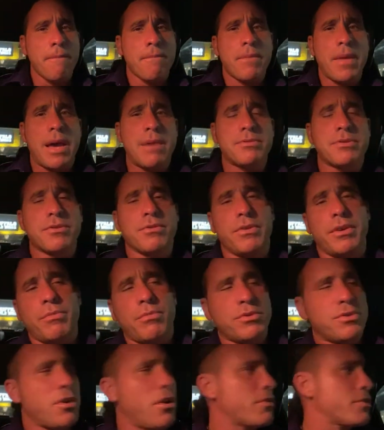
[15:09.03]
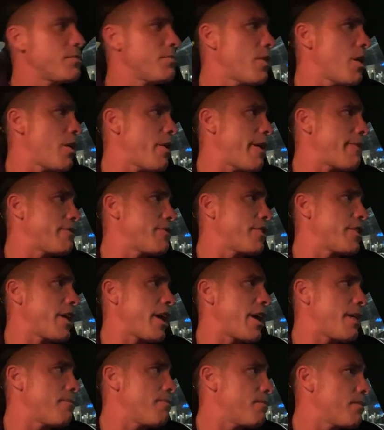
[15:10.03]
Absolutely. We'll talk tomorrow after
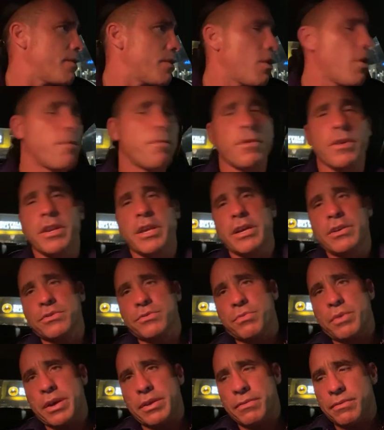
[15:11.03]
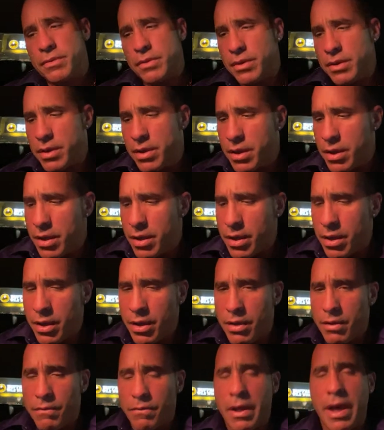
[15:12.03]
the game. Hopefully the Eagles win.
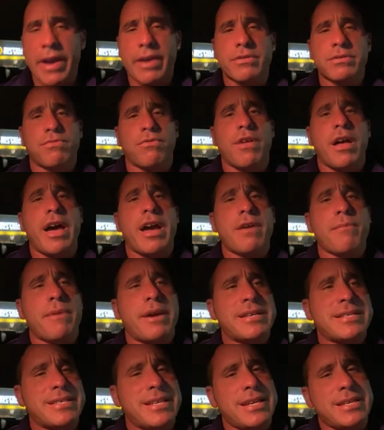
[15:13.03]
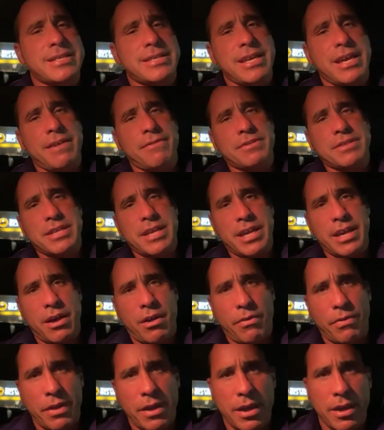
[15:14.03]
Fly, Eagles, fly. Everybody stay safe. Stay
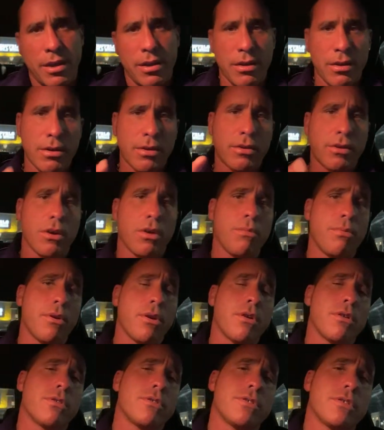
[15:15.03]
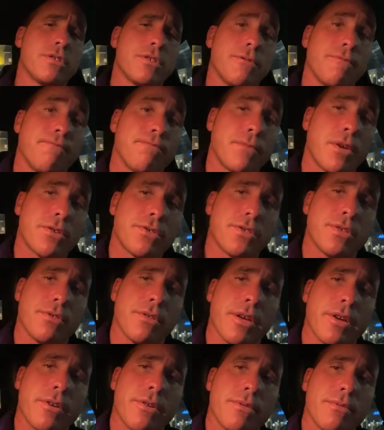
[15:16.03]
healthy. Go Birds. I'll see you later.